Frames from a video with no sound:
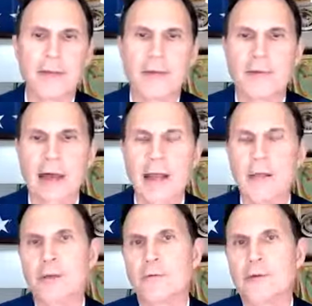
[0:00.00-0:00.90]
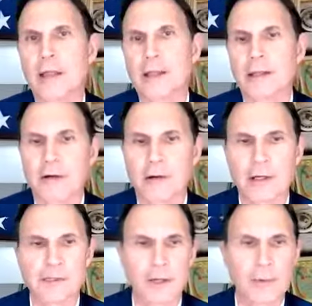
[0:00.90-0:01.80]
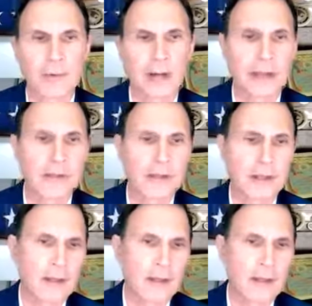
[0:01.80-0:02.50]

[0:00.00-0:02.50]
the value of your data across the enterprise.